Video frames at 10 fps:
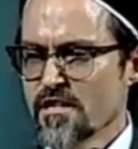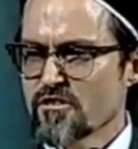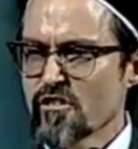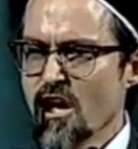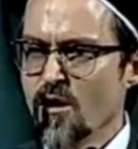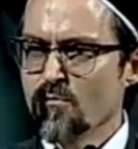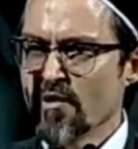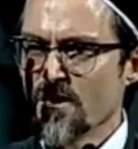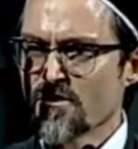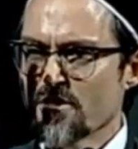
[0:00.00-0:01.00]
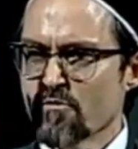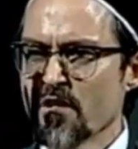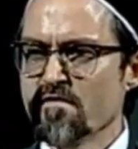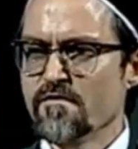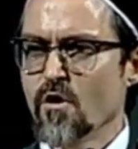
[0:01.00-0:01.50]
Islam is
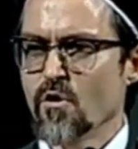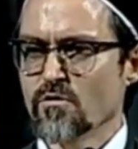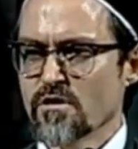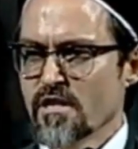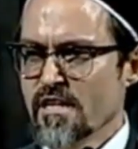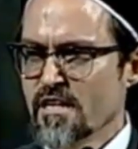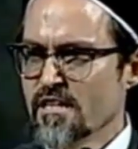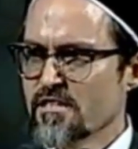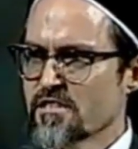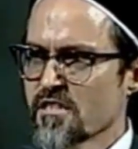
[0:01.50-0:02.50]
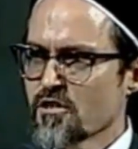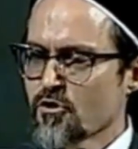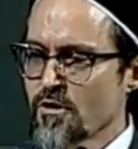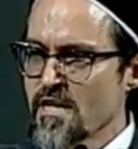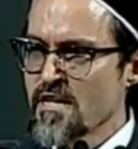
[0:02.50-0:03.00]
threefold. It is
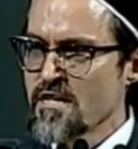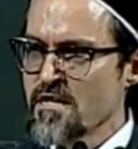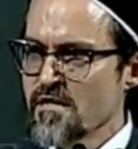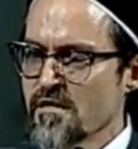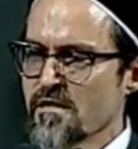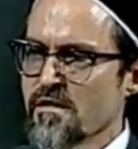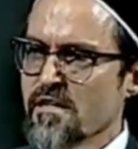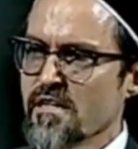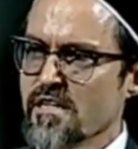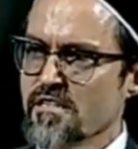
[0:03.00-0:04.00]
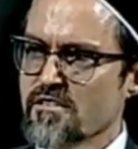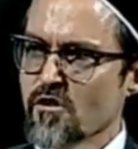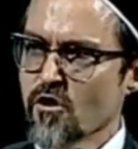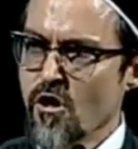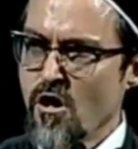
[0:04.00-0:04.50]
creed, it is
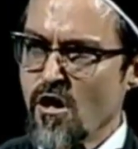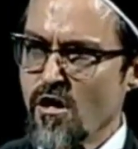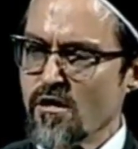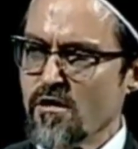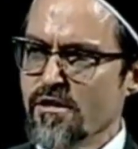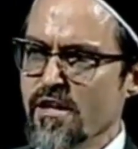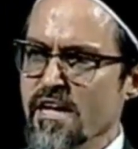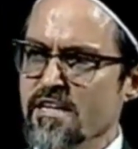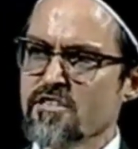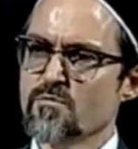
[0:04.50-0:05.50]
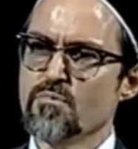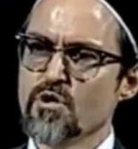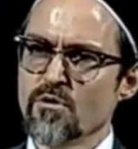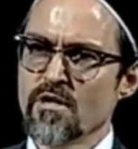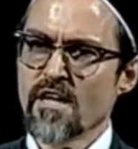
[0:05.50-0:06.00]
law, and it's
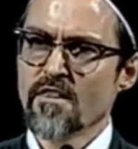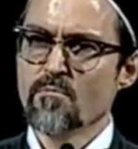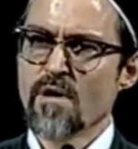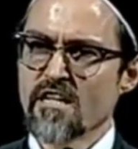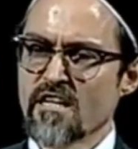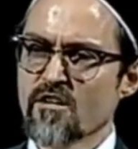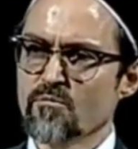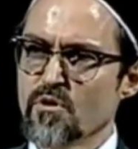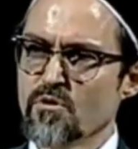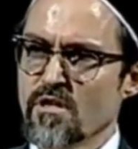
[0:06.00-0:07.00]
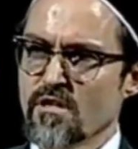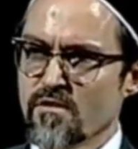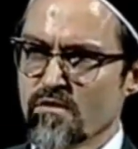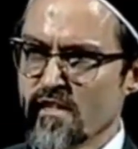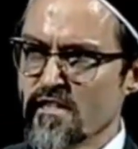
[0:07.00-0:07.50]
beauty and the making of
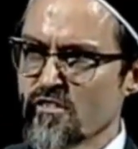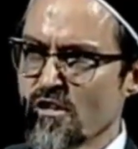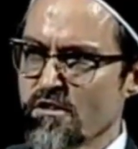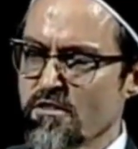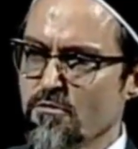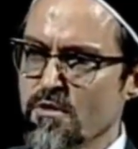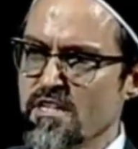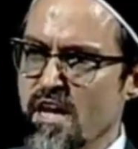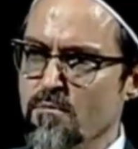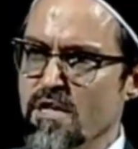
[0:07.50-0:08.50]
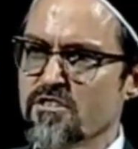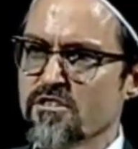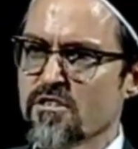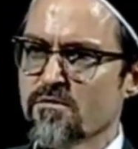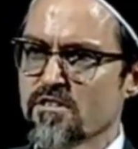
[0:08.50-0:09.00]
beauty. These are the three
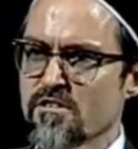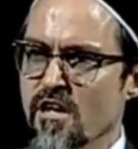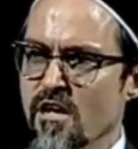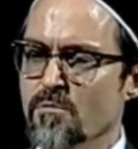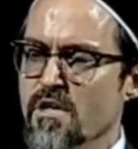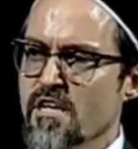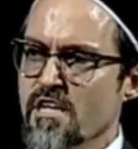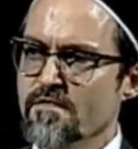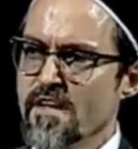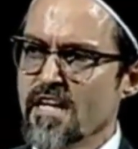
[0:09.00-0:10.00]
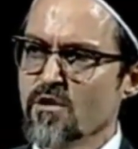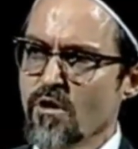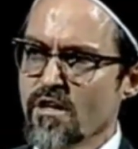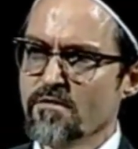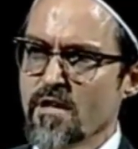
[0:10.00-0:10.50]
dimensions of Islam. If any
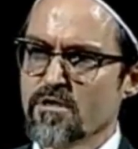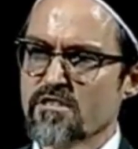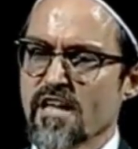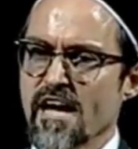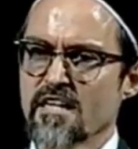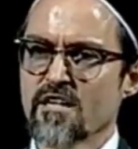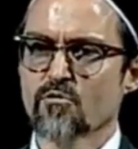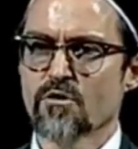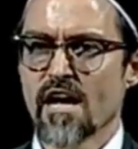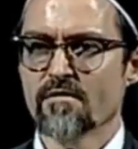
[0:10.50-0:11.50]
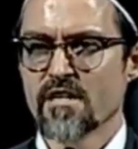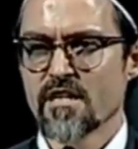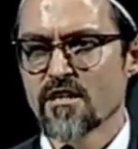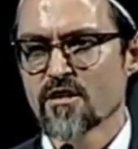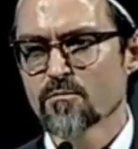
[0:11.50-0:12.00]
one of them is lacking, we have an
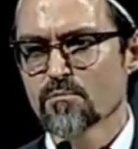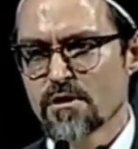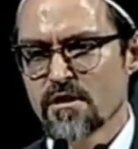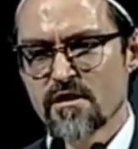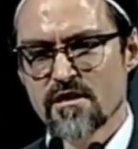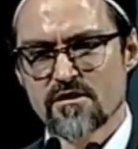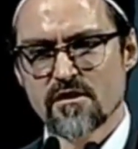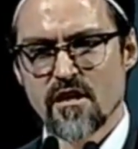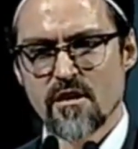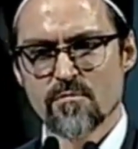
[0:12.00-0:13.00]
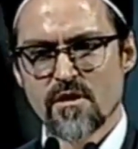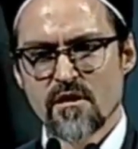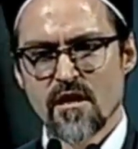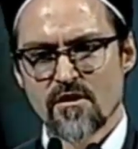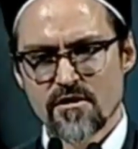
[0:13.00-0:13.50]
incomplete Islam.
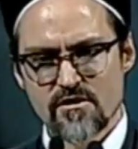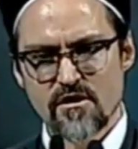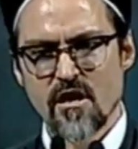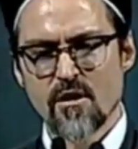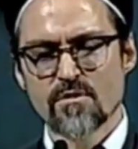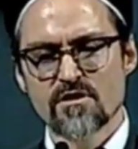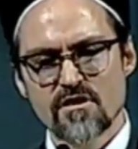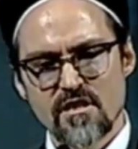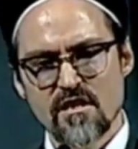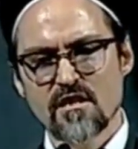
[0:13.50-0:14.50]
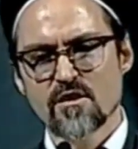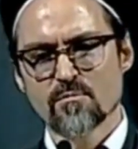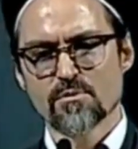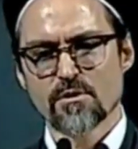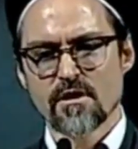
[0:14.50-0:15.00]
Our Islam is
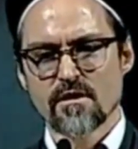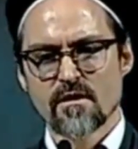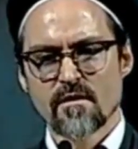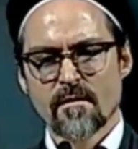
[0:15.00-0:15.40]
incomplete.